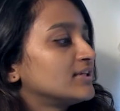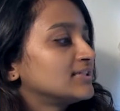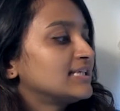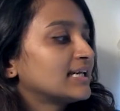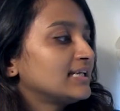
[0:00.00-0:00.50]
this
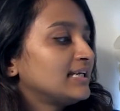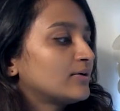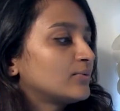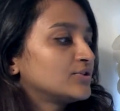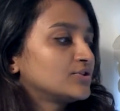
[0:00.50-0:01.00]

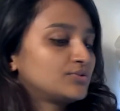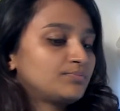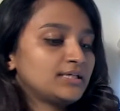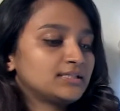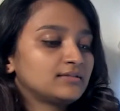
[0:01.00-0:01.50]
technique, which
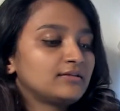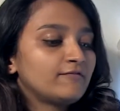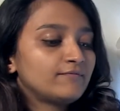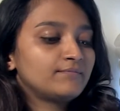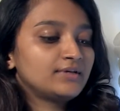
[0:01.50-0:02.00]
basically
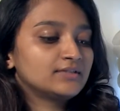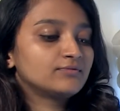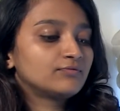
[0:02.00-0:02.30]
is